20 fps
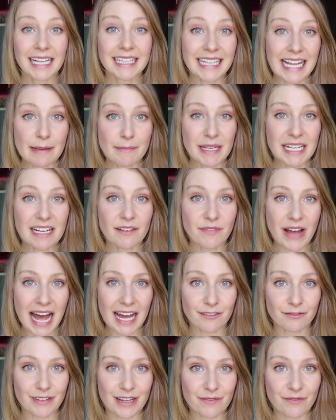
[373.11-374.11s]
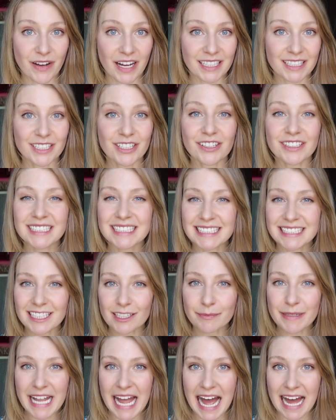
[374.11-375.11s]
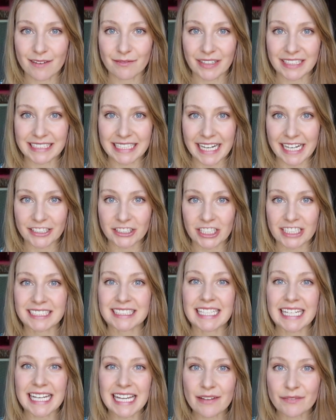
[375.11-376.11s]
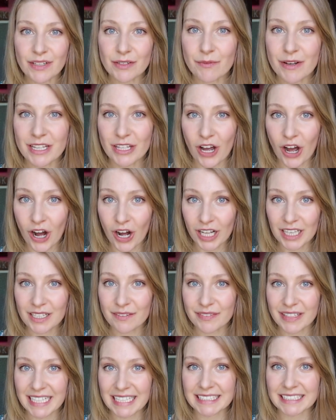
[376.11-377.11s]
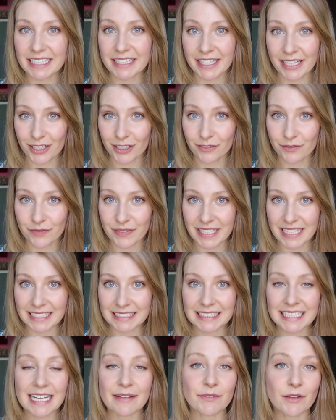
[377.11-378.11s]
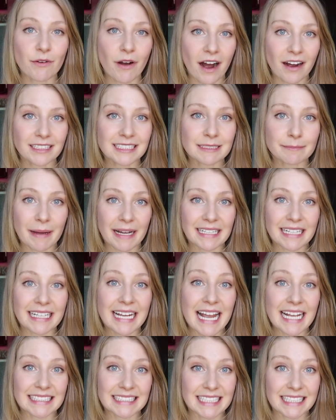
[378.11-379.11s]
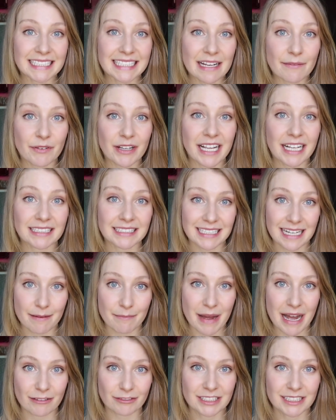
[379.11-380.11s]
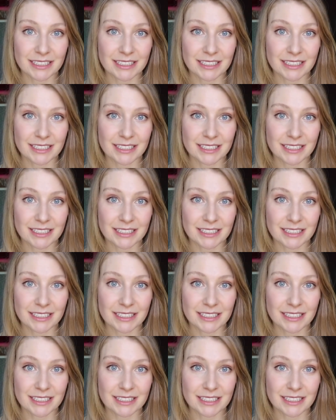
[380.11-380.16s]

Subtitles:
Claiming a VAT refund could still be advantageous even with all of these little fees if you are spending a significant amount.